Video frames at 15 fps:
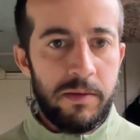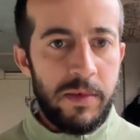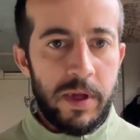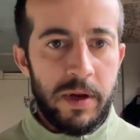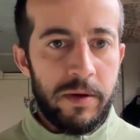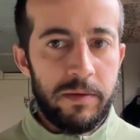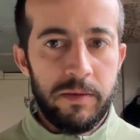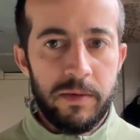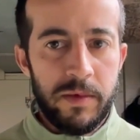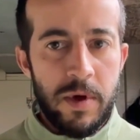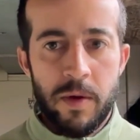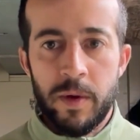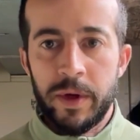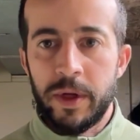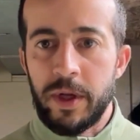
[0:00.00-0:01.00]

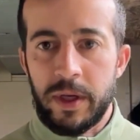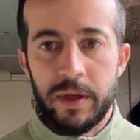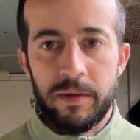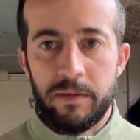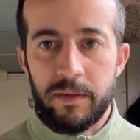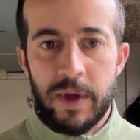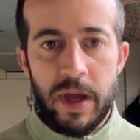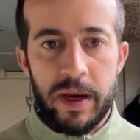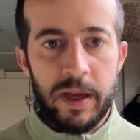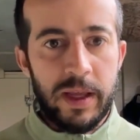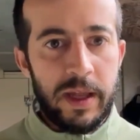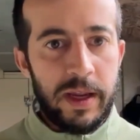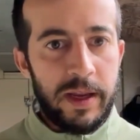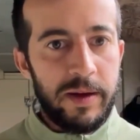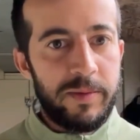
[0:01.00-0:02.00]
no one could kind of
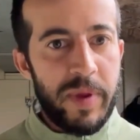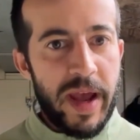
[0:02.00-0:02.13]
get it